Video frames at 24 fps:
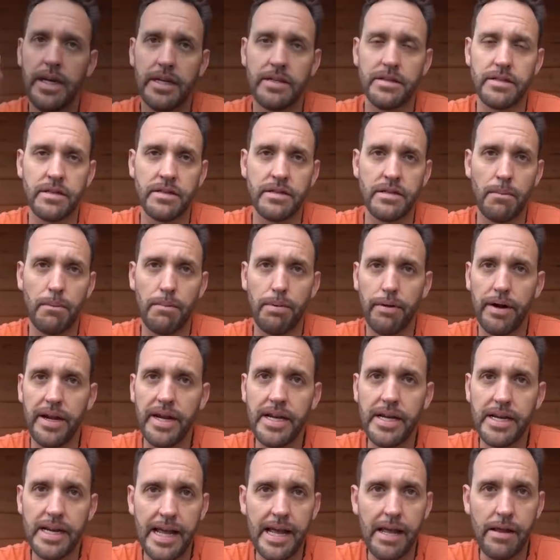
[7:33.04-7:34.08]
It starts to
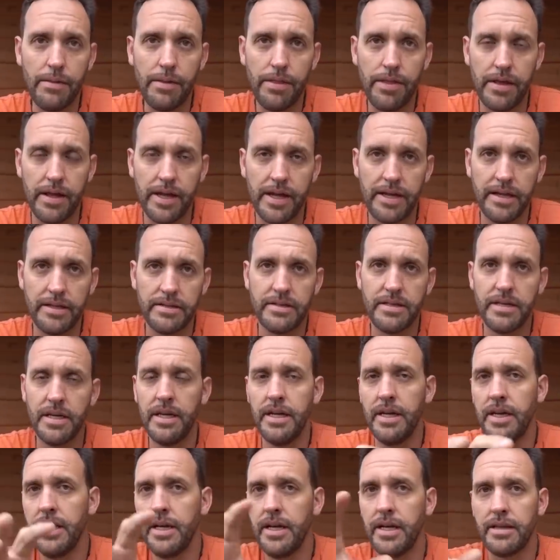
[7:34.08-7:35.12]
break down things
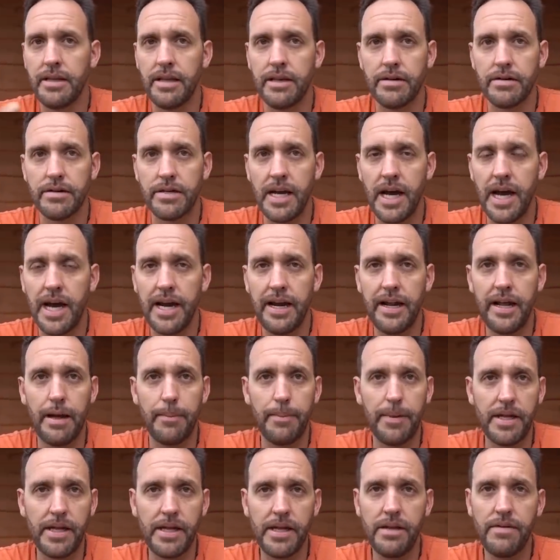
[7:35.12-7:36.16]
that are tied
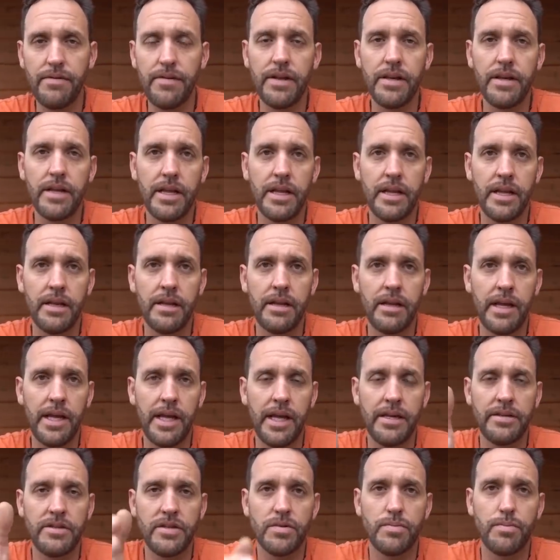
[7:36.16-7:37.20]
up, even in
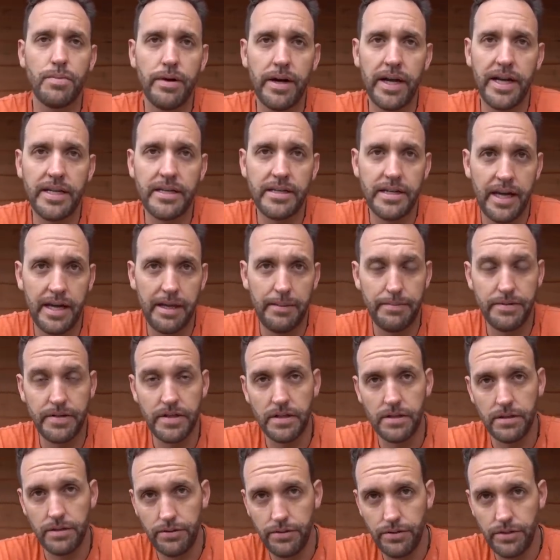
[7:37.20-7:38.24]
a spray type
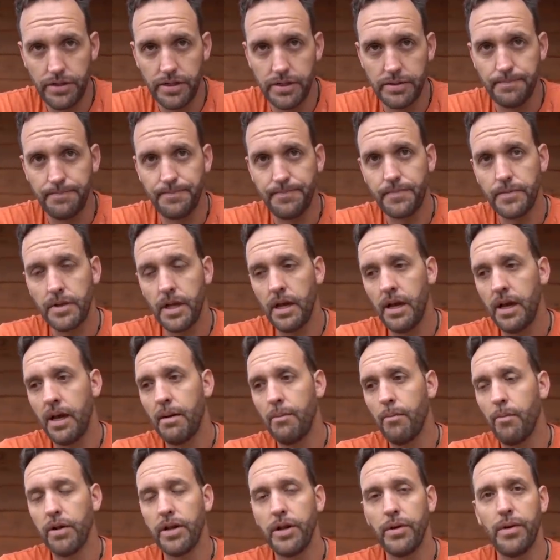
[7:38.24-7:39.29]
solution,
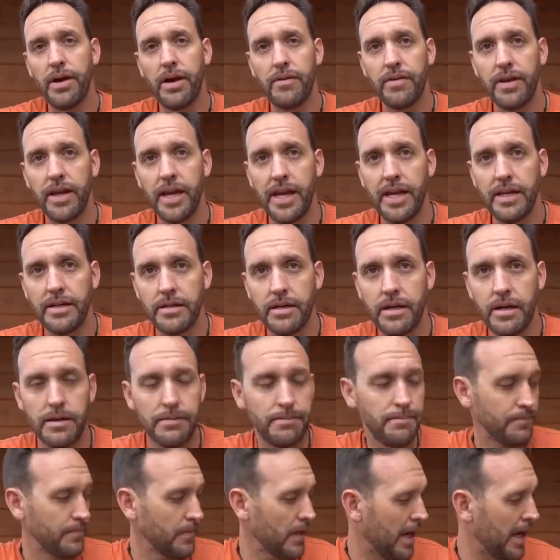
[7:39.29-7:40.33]
um, when you have caked
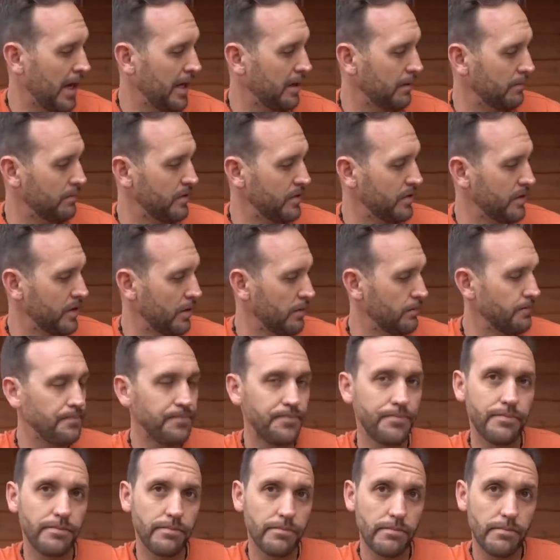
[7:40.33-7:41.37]
on items. So
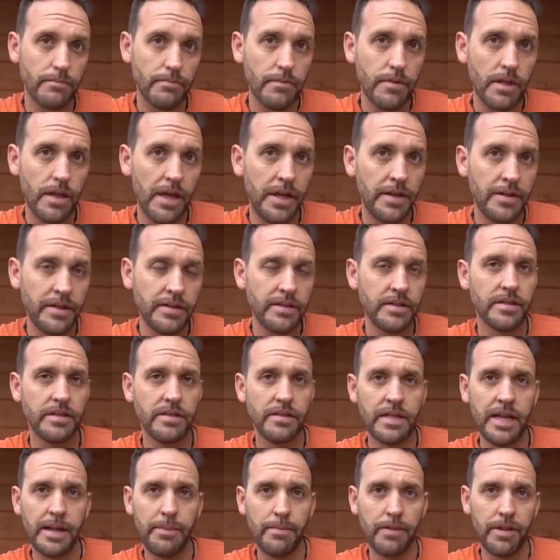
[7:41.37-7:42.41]
it does the
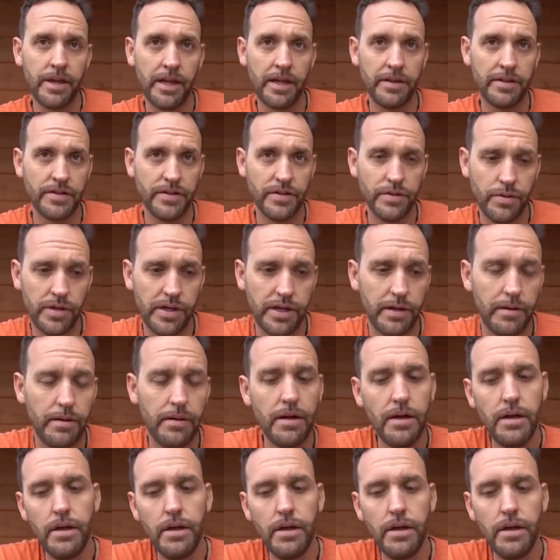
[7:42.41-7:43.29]
same thing in the soil.